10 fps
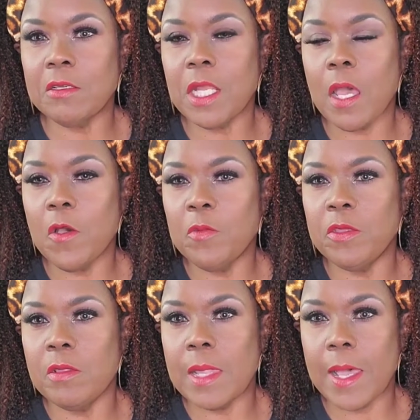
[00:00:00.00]
and I hope
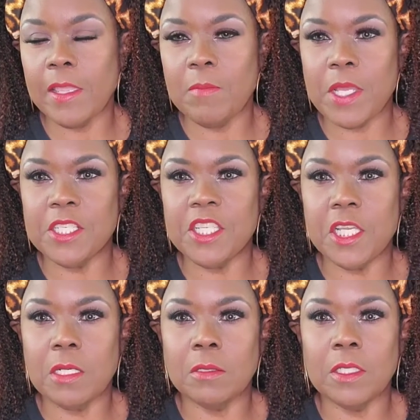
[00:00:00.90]
you like my
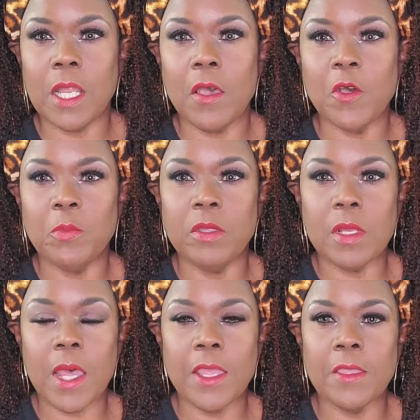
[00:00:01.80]
channel, and I hope you
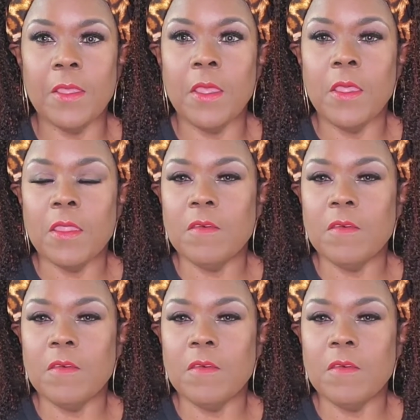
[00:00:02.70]
like the